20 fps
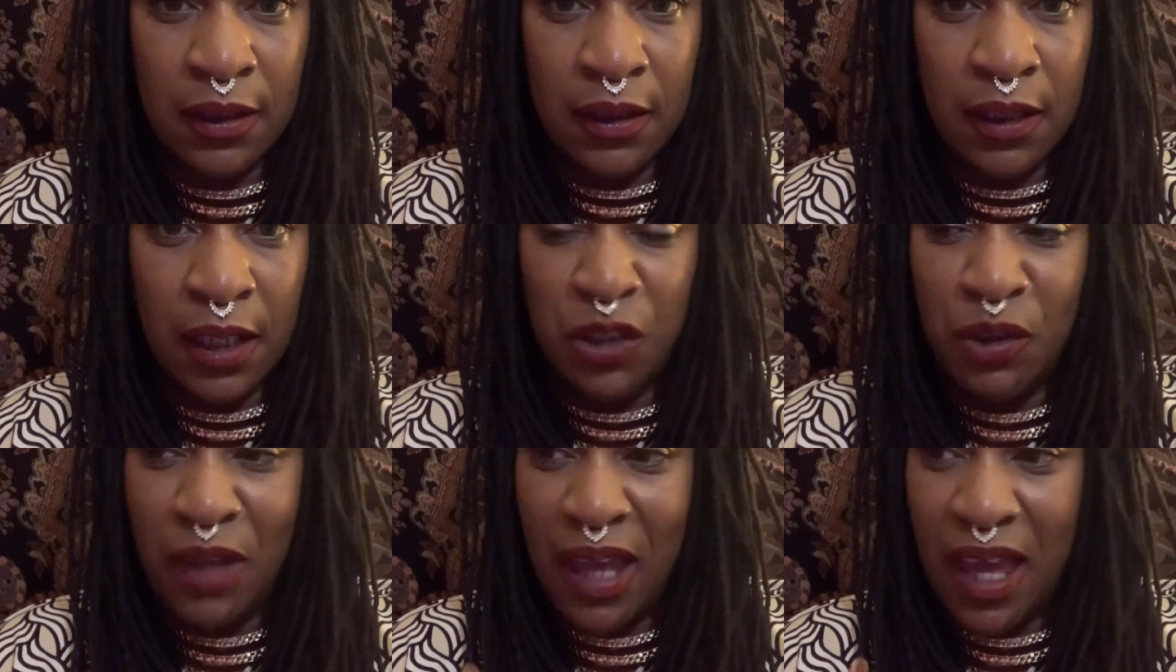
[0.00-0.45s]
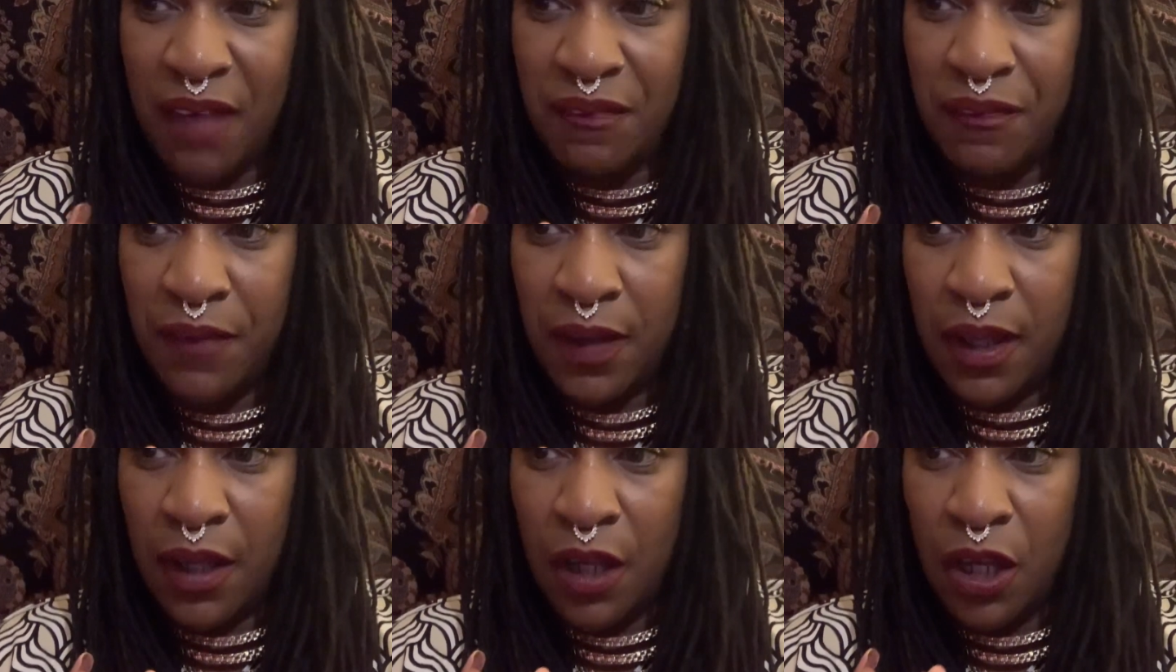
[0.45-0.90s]
You have
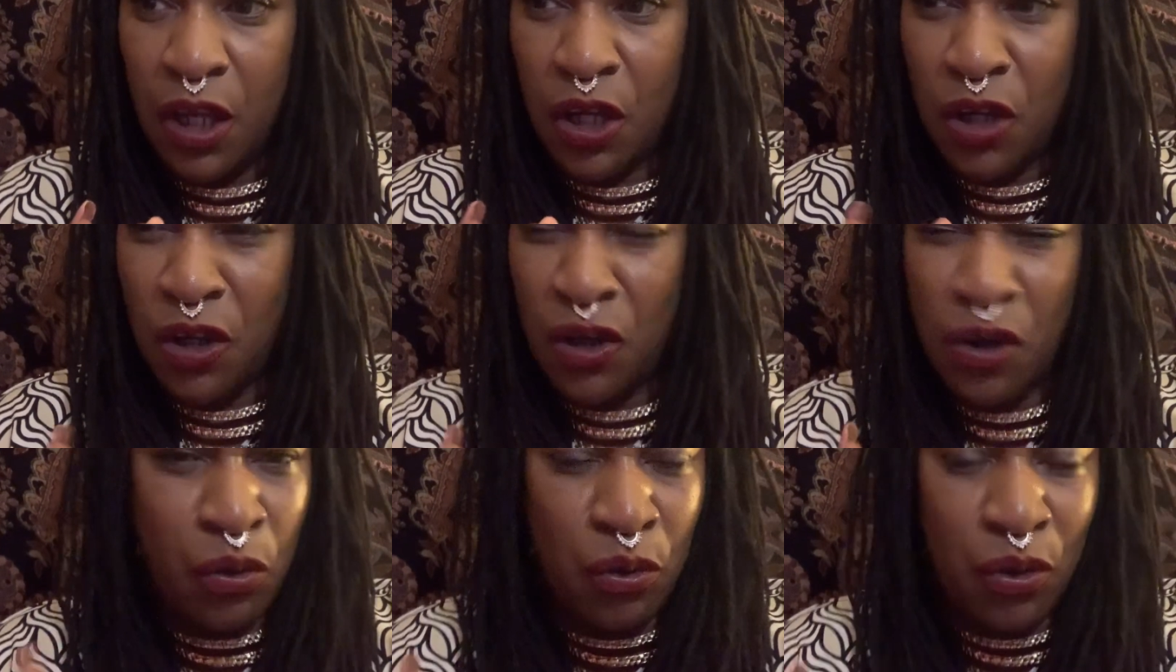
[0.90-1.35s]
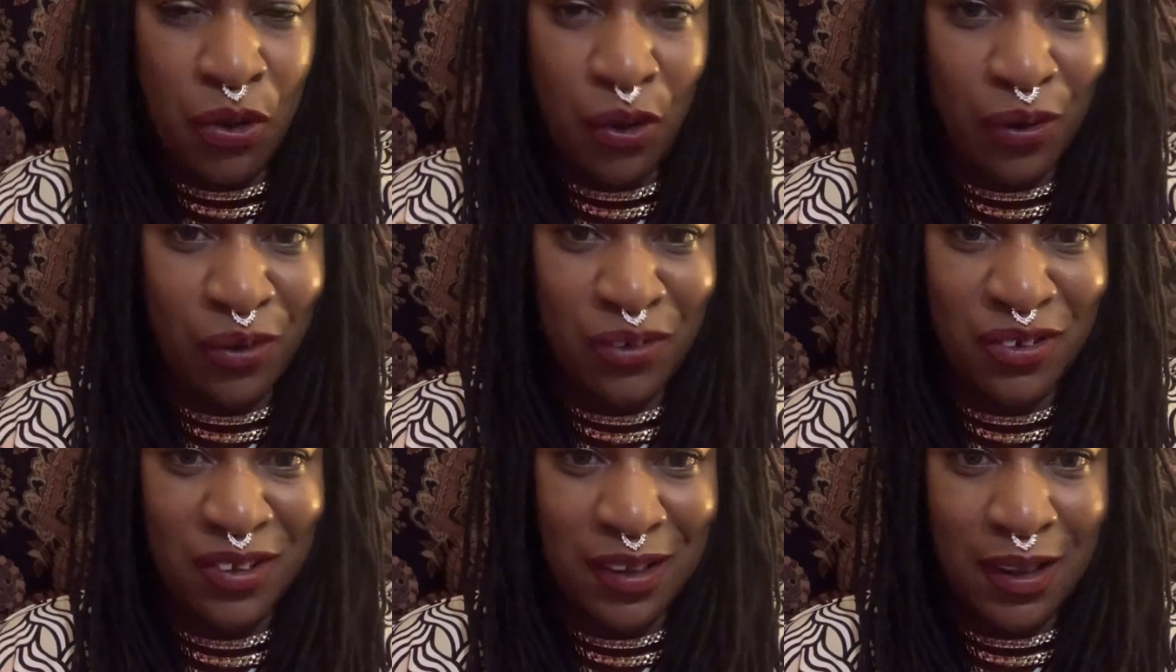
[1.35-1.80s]

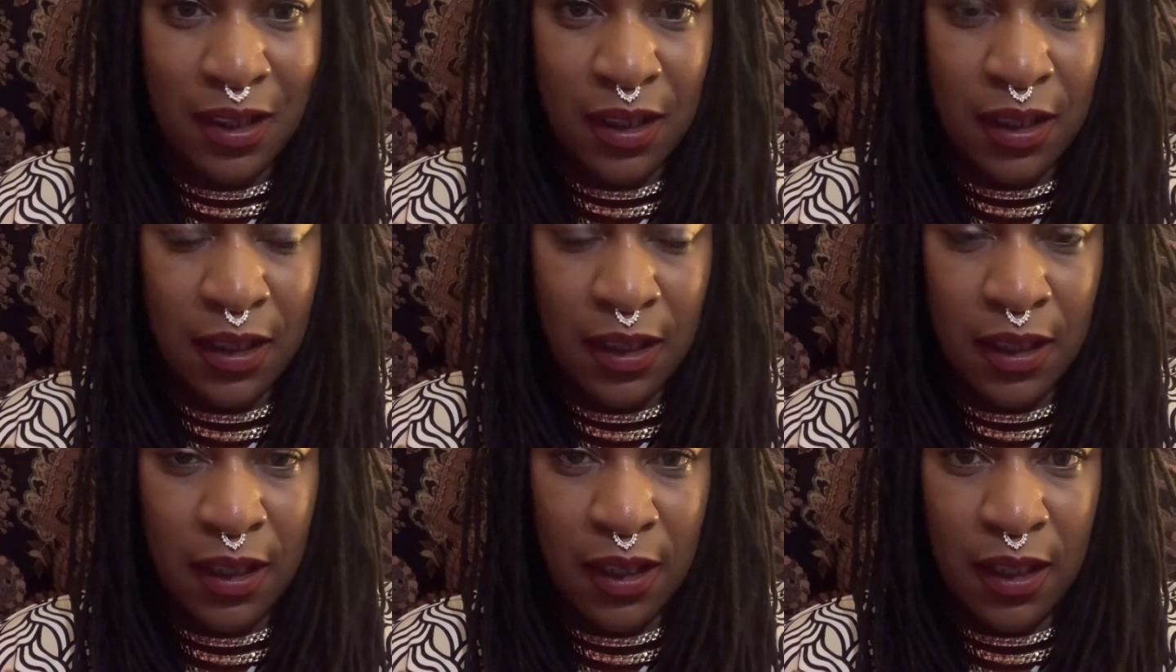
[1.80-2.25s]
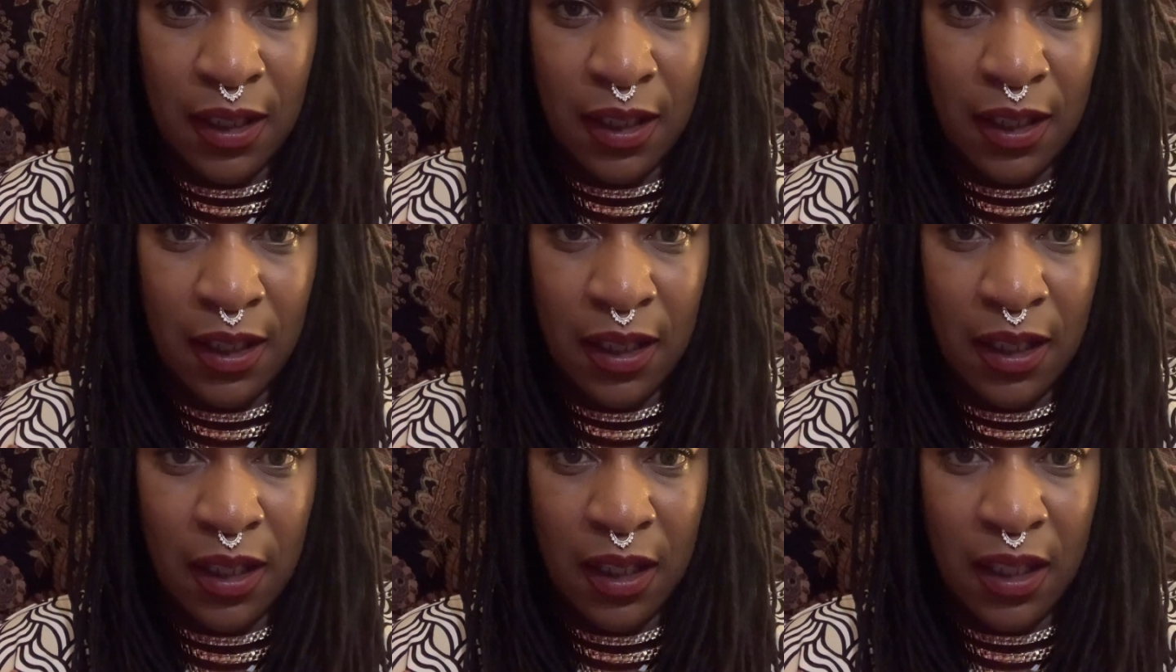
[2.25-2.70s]
cougars.
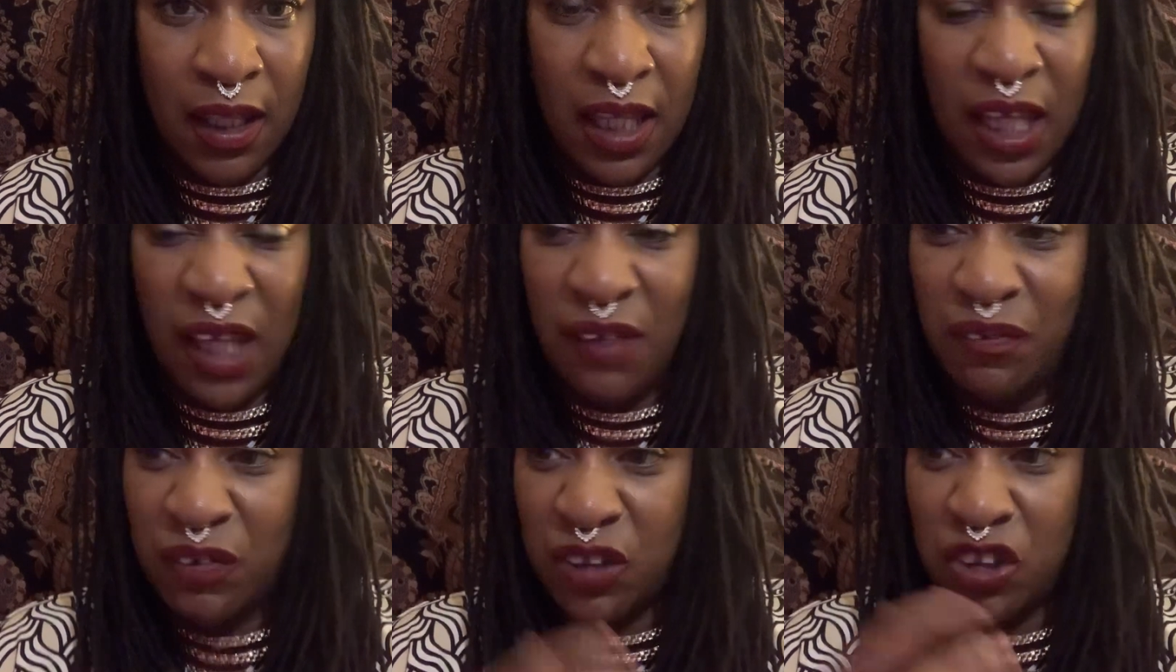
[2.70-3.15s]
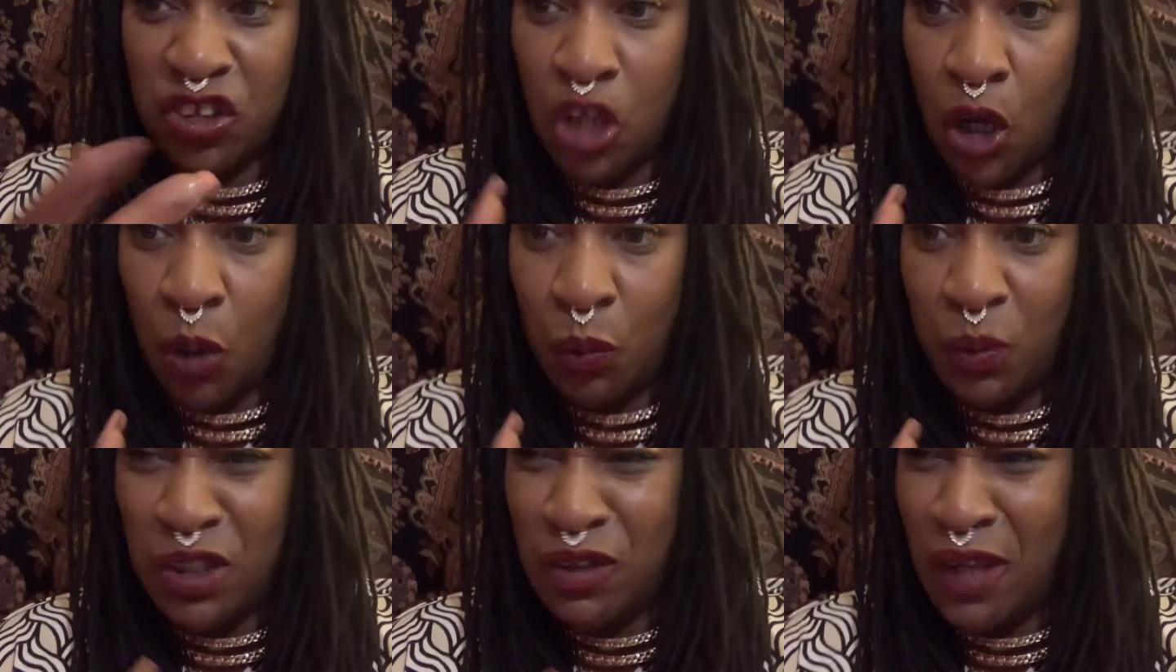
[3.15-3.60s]
If it's
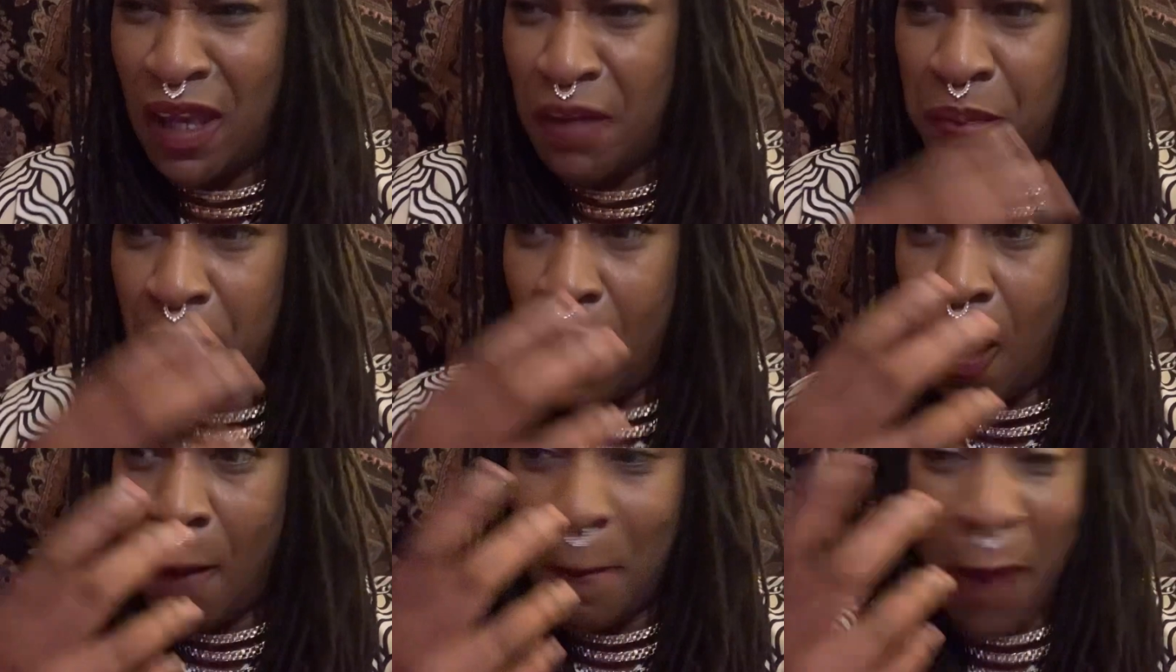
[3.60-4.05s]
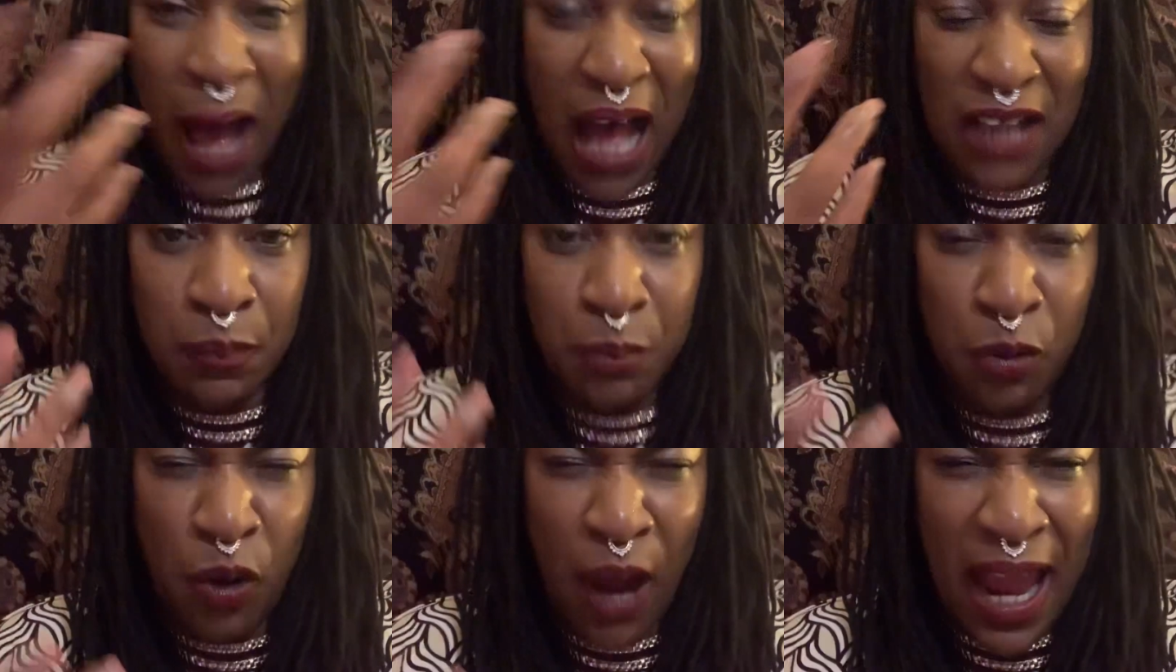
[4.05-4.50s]
snowy, you have
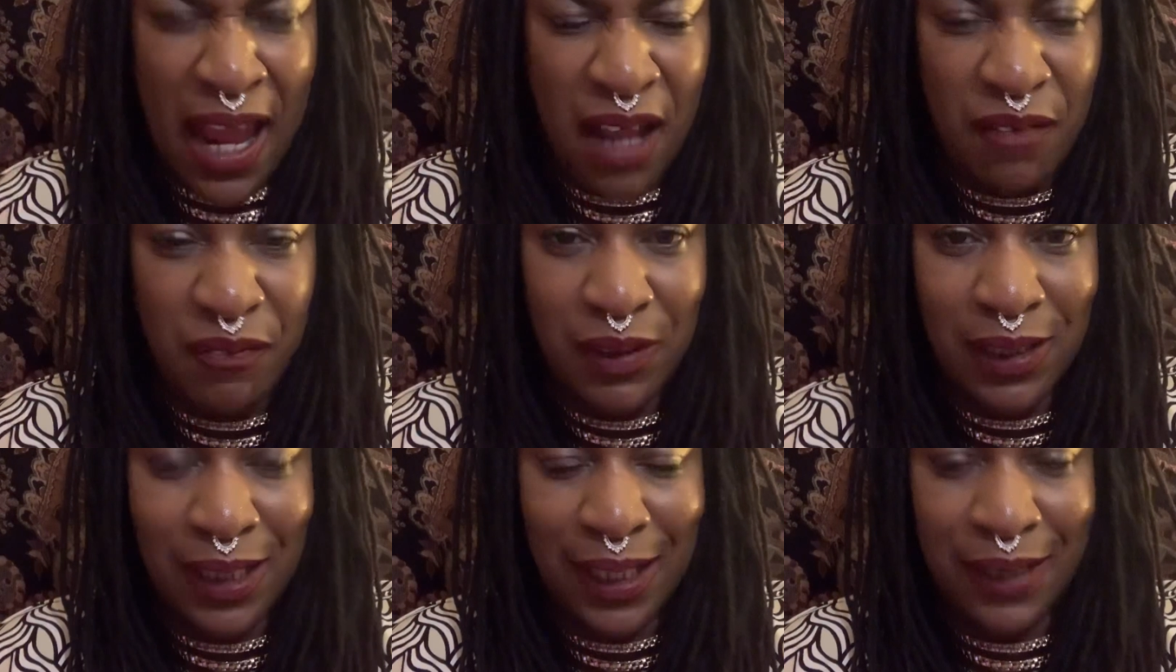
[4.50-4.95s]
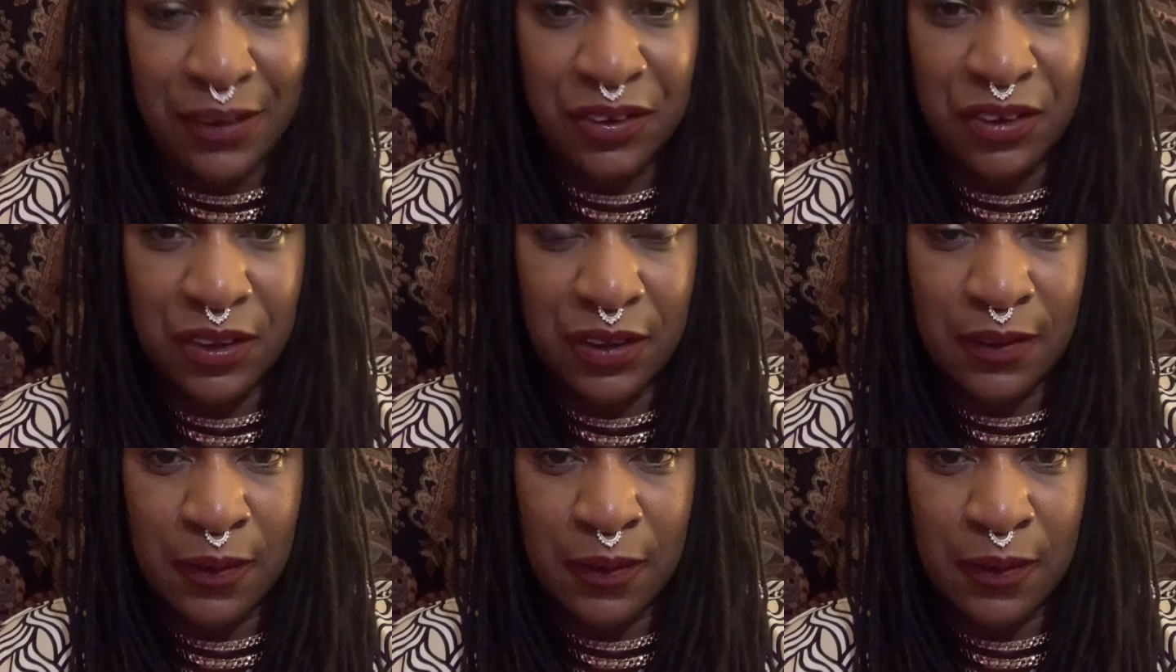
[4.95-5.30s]
possible avalanches.